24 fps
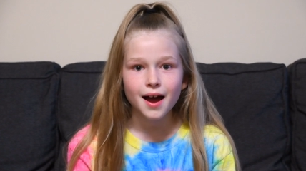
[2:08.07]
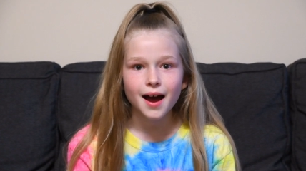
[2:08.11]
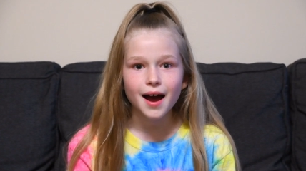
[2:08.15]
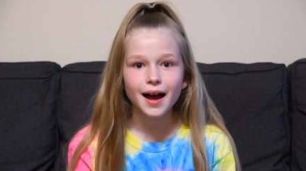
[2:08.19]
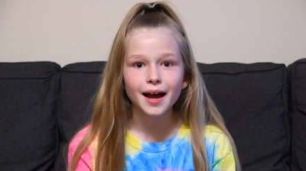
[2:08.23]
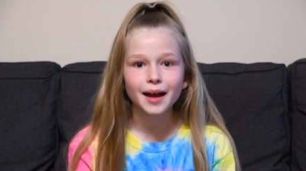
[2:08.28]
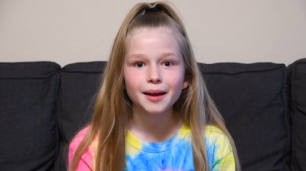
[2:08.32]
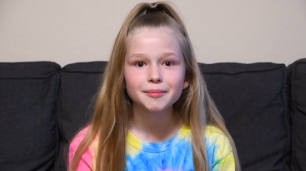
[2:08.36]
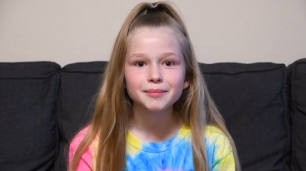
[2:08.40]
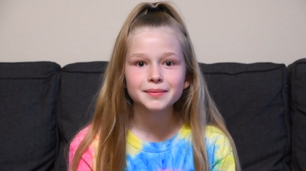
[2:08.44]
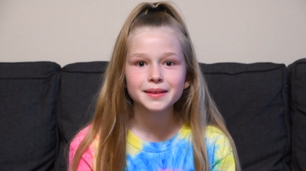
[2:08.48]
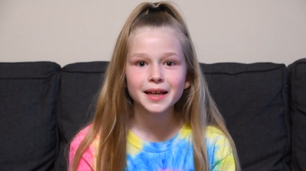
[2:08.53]

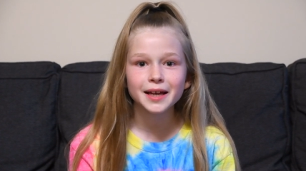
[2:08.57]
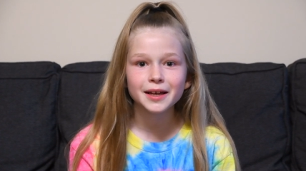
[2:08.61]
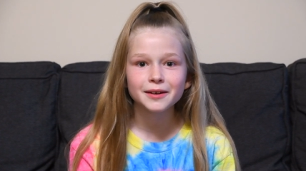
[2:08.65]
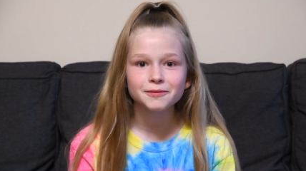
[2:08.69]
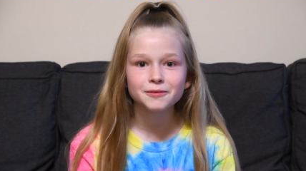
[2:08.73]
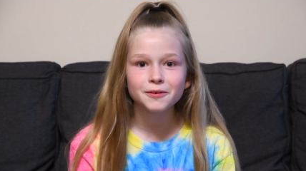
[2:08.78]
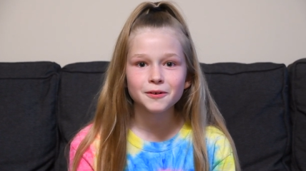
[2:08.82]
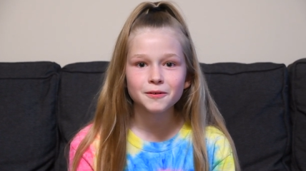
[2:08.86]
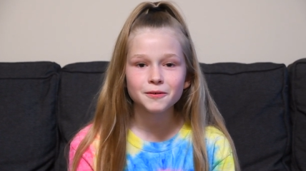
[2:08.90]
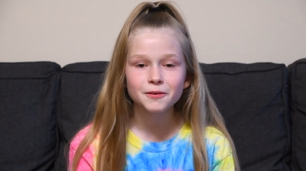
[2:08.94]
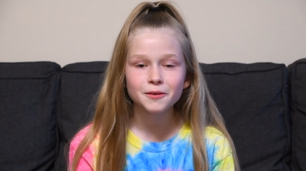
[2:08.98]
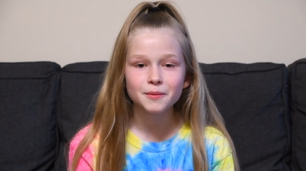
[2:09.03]
I'm
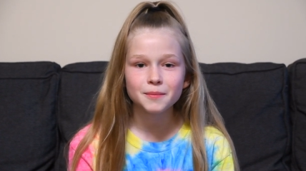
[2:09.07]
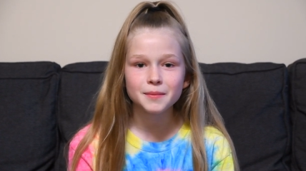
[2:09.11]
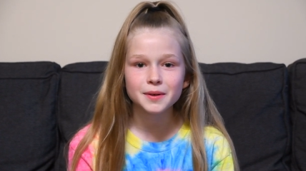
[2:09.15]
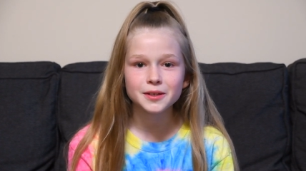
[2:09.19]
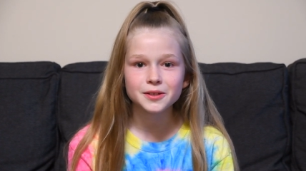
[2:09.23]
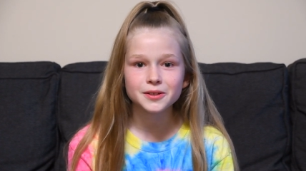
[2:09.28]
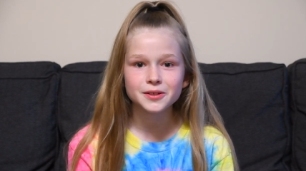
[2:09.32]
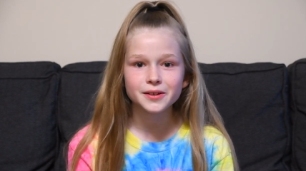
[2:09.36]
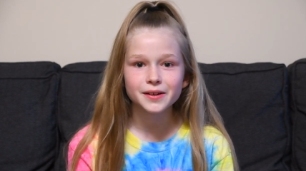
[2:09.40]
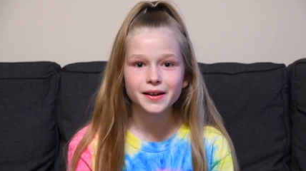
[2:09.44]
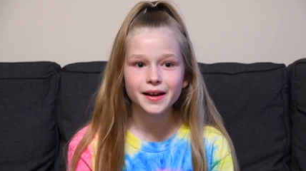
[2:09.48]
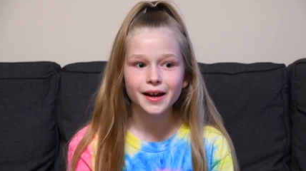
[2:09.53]
thankful for
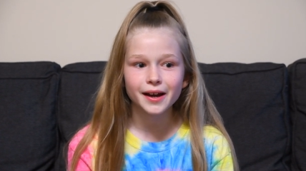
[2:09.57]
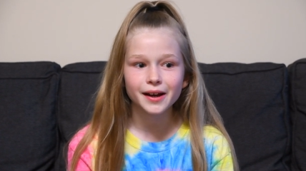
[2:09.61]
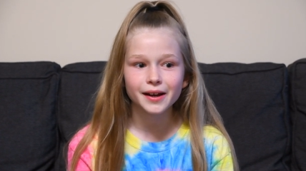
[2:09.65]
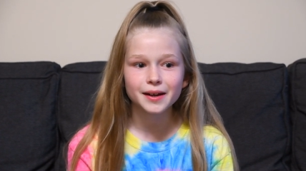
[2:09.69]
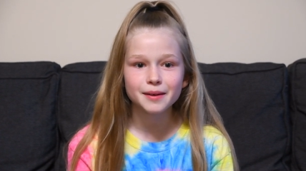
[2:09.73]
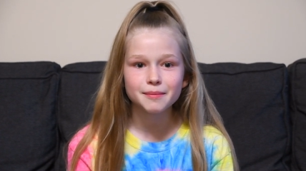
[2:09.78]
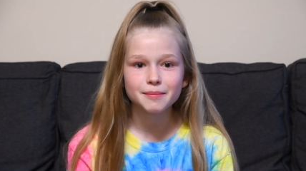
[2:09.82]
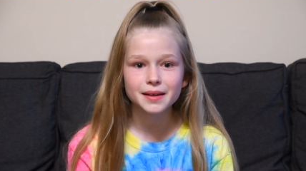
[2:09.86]
Mister Gary